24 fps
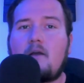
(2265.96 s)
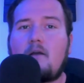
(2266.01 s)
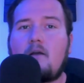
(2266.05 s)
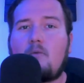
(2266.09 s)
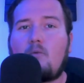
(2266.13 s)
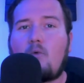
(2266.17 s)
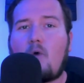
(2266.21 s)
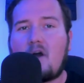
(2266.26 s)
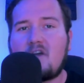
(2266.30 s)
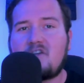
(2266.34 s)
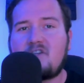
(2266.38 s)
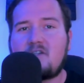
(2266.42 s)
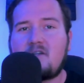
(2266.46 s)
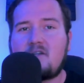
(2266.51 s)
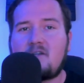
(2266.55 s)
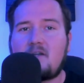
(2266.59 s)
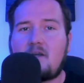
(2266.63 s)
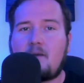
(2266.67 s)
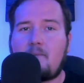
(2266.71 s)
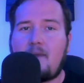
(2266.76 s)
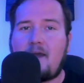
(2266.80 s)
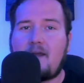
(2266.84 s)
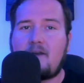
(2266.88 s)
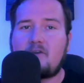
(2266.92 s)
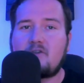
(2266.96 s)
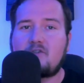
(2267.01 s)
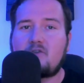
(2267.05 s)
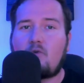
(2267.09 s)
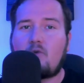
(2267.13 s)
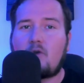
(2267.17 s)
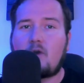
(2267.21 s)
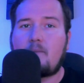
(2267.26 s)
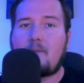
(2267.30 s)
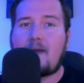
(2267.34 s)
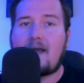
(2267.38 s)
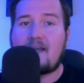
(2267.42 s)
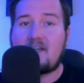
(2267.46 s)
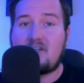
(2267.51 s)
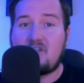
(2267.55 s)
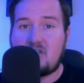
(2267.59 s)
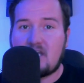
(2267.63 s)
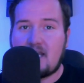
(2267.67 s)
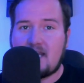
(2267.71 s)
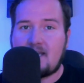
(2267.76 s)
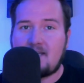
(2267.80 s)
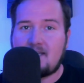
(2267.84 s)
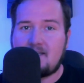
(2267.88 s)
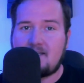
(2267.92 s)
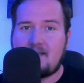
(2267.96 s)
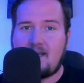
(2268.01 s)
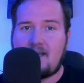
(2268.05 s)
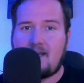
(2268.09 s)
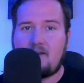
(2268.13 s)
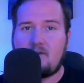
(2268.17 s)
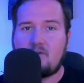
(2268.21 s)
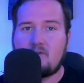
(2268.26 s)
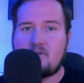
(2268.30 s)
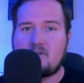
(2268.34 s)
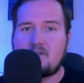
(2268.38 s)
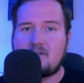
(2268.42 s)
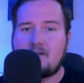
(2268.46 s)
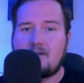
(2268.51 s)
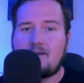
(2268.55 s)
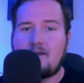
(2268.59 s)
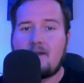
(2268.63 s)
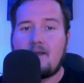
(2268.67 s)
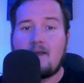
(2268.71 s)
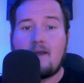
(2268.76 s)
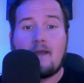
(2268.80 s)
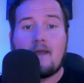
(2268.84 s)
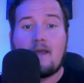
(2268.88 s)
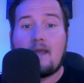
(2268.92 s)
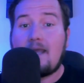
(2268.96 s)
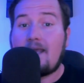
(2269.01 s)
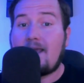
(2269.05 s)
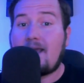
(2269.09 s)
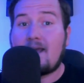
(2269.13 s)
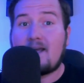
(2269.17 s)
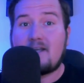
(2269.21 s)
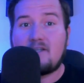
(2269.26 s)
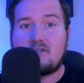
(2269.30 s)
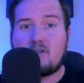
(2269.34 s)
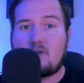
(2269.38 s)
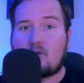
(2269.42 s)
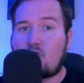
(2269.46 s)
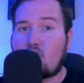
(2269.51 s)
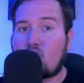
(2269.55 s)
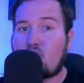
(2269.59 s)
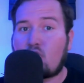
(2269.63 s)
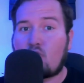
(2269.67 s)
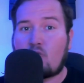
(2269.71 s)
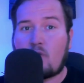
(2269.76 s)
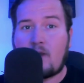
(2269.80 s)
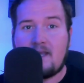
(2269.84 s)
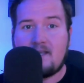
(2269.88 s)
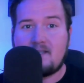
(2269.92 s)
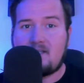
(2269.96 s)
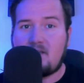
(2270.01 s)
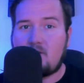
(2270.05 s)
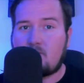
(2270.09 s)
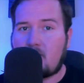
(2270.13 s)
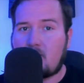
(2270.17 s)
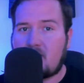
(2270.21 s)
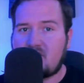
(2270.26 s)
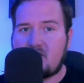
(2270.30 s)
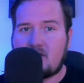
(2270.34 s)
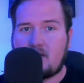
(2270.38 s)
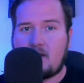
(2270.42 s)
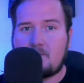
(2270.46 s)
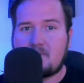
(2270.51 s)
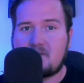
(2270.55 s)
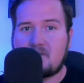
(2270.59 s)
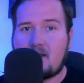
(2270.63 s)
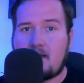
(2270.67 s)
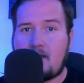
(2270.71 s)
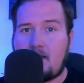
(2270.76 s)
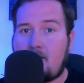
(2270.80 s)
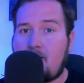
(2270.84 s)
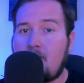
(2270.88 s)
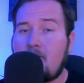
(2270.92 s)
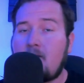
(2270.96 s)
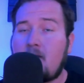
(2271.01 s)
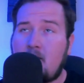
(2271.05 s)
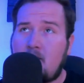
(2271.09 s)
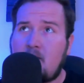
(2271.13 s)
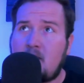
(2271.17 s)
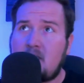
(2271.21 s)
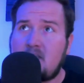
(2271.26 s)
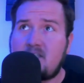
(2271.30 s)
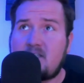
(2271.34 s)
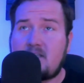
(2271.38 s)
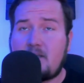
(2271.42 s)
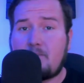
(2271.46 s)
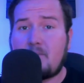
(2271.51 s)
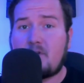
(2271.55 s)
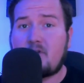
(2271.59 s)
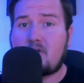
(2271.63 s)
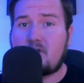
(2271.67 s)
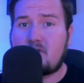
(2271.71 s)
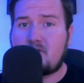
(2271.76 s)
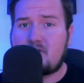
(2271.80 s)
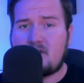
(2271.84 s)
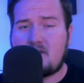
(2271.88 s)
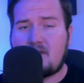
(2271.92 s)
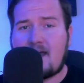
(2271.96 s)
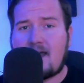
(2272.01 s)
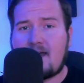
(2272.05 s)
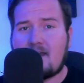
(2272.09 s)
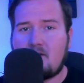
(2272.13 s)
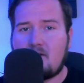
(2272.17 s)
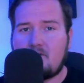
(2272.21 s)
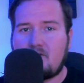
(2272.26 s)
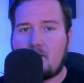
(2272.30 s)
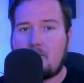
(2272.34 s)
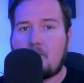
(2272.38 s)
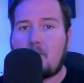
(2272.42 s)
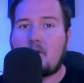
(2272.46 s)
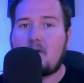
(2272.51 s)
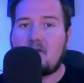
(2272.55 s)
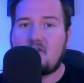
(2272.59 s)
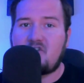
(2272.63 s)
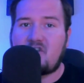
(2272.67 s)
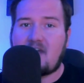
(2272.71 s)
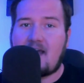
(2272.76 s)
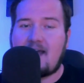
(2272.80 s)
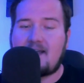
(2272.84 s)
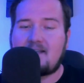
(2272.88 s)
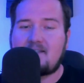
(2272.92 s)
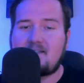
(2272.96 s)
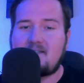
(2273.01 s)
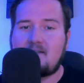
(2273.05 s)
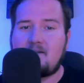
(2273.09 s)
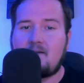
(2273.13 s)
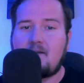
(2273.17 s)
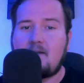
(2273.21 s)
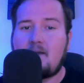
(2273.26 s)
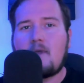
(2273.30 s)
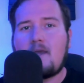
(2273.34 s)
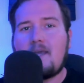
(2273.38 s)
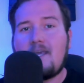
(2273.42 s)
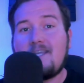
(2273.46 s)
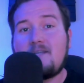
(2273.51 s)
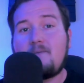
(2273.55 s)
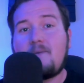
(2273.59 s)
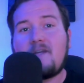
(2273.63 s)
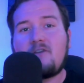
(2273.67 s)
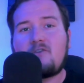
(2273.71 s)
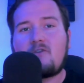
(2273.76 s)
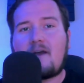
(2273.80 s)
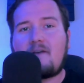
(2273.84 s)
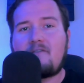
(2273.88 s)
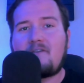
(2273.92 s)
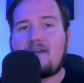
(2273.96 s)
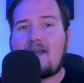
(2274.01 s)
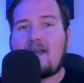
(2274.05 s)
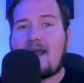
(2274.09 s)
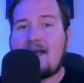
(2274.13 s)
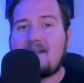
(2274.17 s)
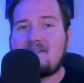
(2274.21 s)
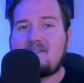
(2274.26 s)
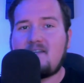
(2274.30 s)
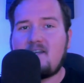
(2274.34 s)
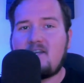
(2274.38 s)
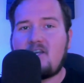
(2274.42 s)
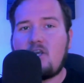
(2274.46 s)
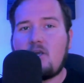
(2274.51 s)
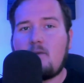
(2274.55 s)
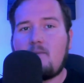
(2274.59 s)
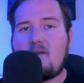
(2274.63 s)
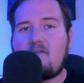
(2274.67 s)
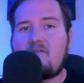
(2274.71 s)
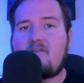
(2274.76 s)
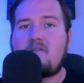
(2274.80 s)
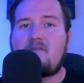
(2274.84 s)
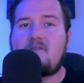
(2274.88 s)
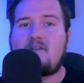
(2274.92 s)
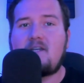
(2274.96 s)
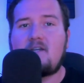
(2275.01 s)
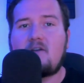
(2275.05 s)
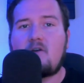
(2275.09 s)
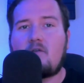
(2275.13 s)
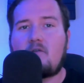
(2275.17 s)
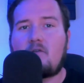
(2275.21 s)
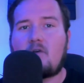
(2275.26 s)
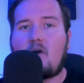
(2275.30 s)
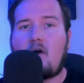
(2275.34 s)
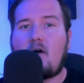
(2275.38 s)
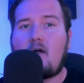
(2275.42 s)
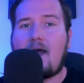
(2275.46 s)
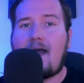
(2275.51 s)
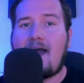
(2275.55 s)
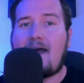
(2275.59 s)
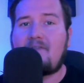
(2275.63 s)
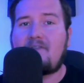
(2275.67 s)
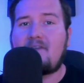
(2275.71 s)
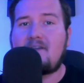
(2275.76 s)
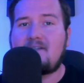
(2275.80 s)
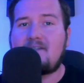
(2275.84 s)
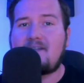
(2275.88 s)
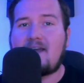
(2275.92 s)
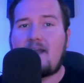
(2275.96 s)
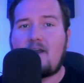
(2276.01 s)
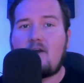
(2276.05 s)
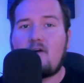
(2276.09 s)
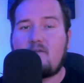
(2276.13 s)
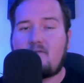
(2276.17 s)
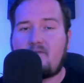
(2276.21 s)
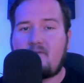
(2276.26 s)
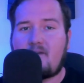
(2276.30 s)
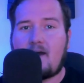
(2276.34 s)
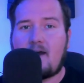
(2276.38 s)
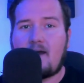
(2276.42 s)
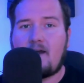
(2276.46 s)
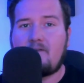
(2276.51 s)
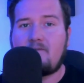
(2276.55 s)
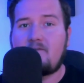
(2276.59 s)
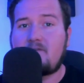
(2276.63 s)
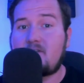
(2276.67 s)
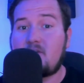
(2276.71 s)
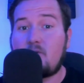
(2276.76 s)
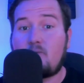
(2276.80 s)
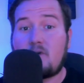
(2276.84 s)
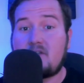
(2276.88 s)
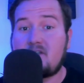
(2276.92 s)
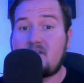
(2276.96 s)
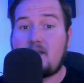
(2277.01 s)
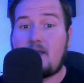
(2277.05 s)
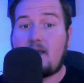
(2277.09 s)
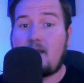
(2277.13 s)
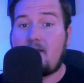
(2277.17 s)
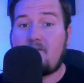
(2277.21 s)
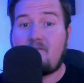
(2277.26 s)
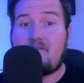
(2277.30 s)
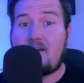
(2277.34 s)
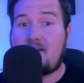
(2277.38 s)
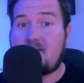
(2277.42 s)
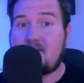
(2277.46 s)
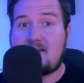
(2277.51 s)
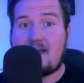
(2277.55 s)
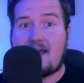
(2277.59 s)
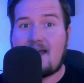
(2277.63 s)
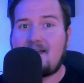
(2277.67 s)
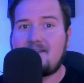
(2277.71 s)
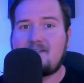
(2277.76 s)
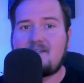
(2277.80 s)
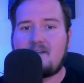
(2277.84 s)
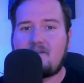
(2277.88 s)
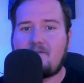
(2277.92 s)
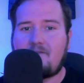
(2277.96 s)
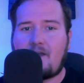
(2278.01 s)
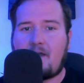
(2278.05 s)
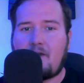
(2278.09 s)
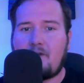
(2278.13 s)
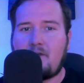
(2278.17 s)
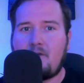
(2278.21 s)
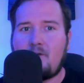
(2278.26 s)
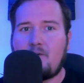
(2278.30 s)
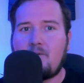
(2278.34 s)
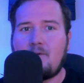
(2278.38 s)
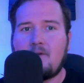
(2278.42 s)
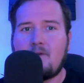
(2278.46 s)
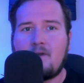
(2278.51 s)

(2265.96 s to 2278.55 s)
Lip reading: Washington Commanders quarterback Jaden Daniels. He has crazy rushing upside, similar to that of Lamar Jackson. He's being drafted as the QB15 overall at the 1005, so once again, a fantastic value.